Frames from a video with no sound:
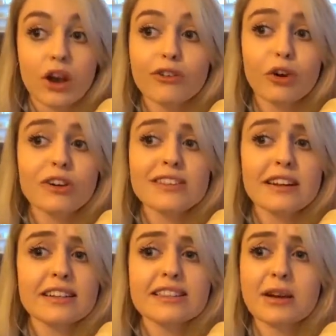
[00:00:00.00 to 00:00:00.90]
Of course,
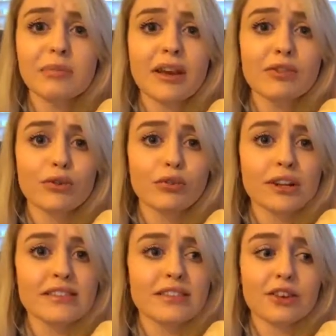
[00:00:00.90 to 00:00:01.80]
there is some level of
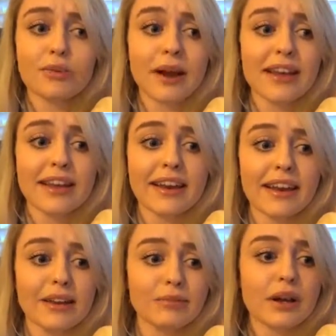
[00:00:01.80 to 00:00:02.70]
risk that you might get
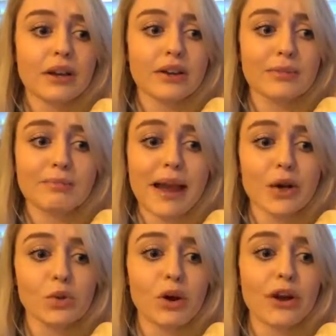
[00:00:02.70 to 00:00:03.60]
a
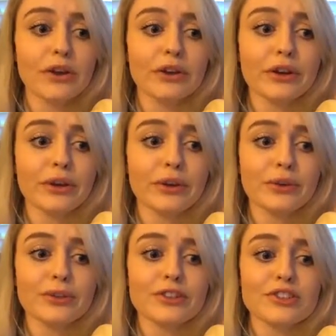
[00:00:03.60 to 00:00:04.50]
mail worker
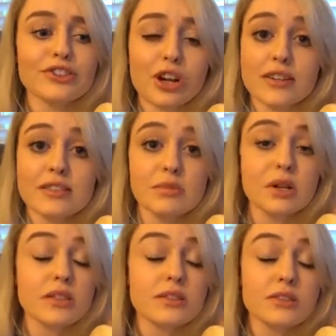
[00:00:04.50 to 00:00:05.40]
who just chucks the
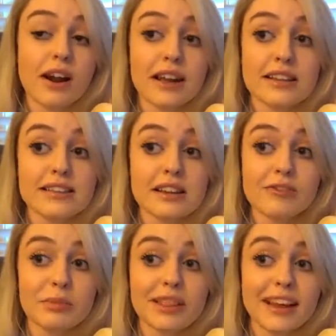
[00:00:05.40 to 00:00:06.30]
boxes around and
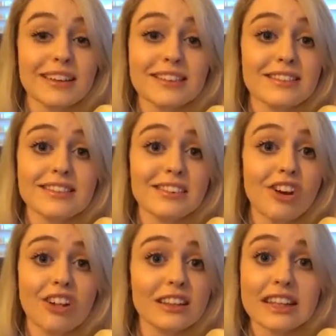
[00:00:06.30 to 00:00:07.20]
stuff, but that is
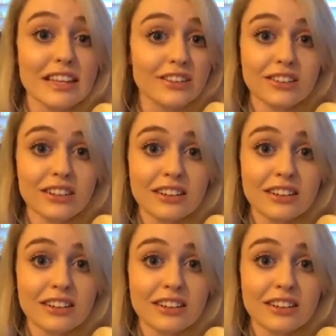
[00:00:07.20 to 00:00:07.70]
not legal.